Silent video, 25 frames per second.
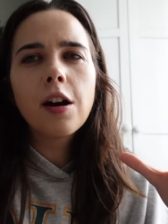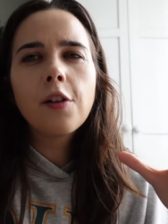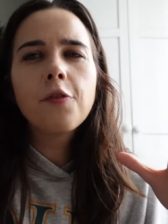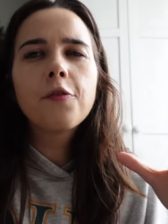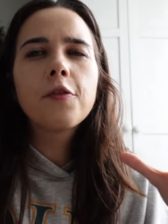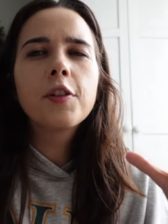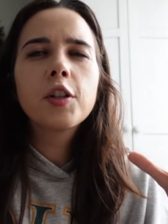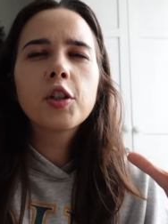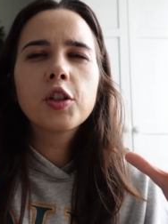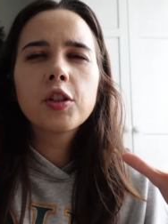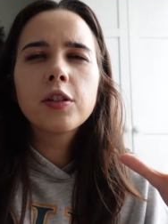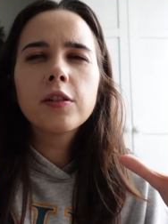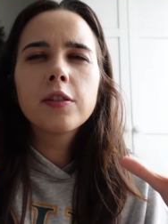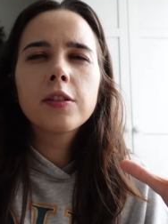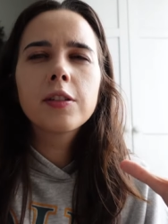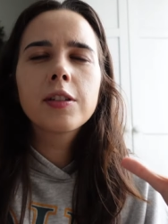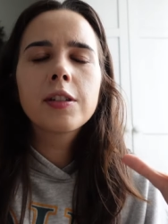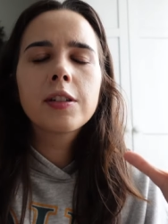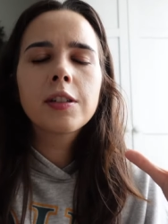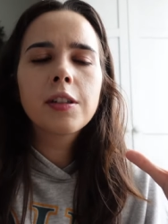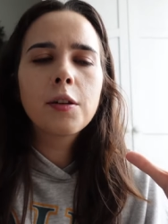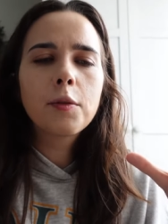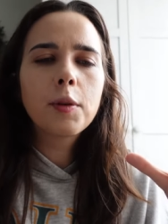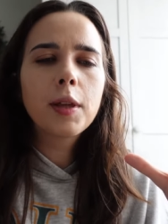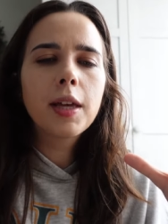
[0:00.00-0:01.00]
officials,
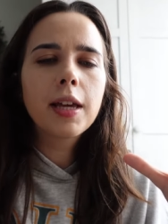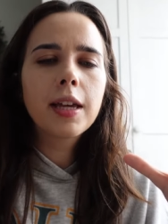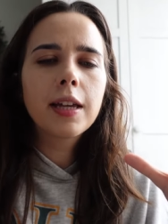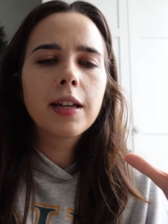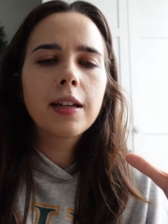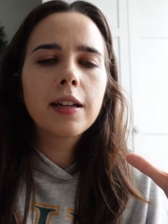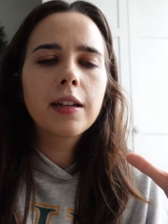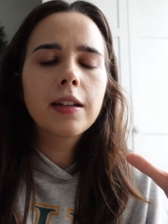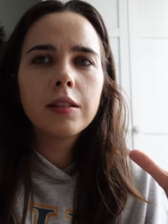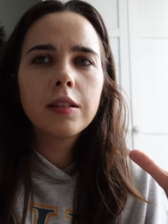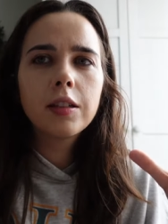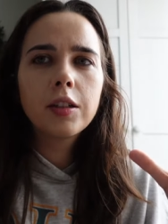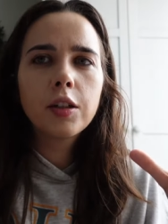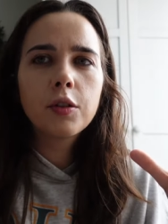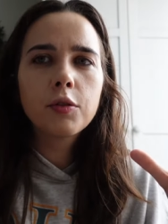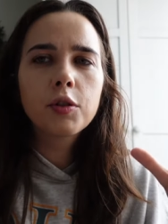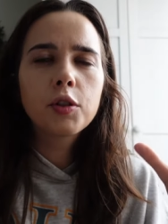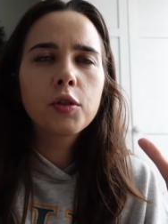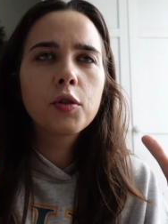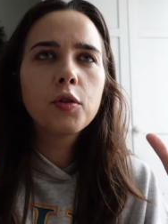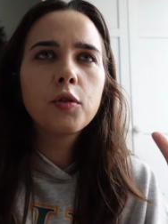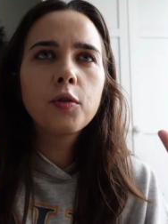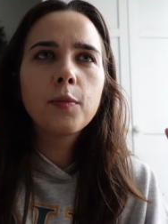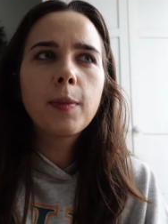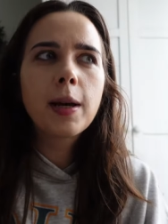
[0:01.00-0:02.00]
so like, you know,
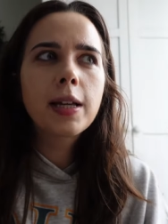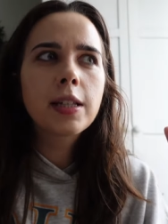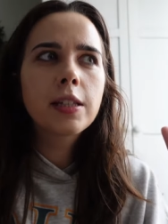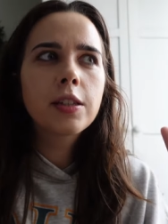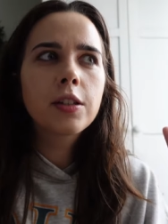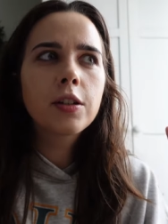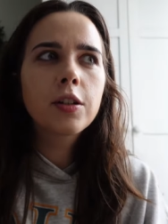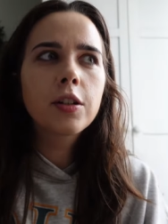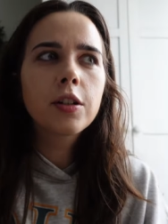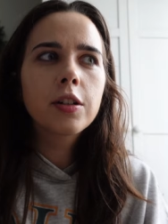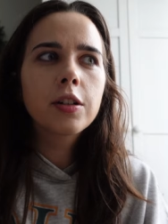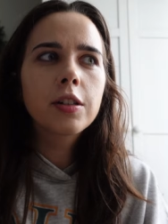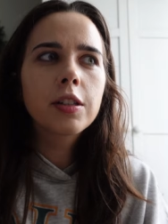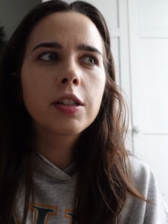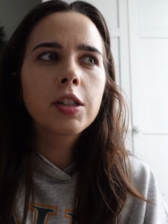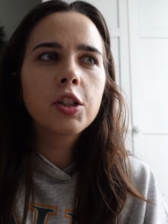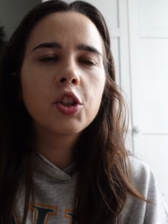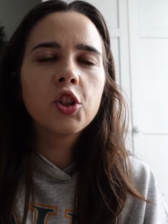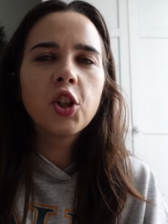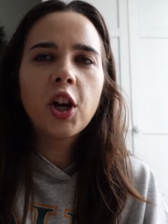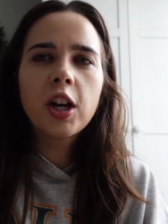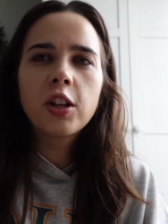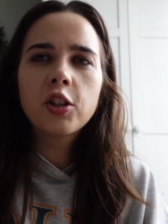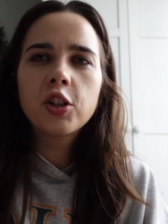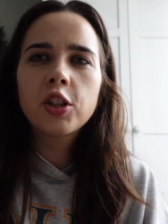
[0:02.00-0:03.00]
schoolmasters,
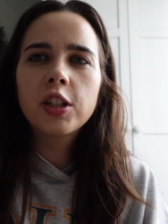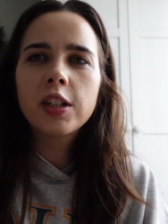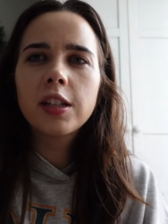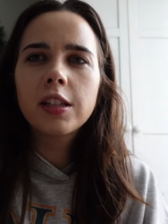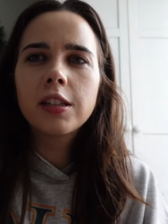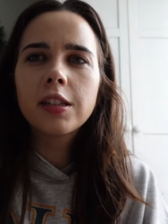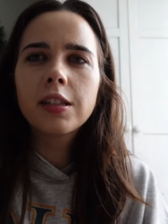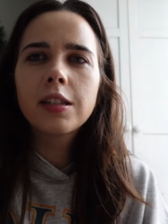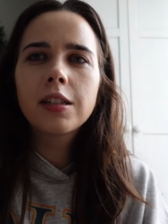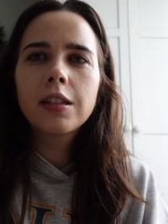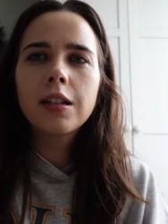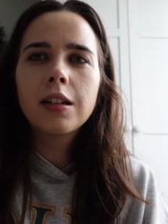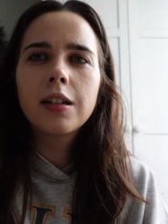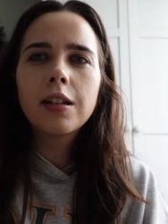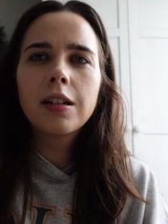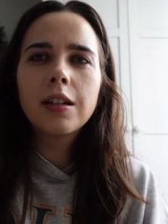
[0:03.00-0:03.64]
judges,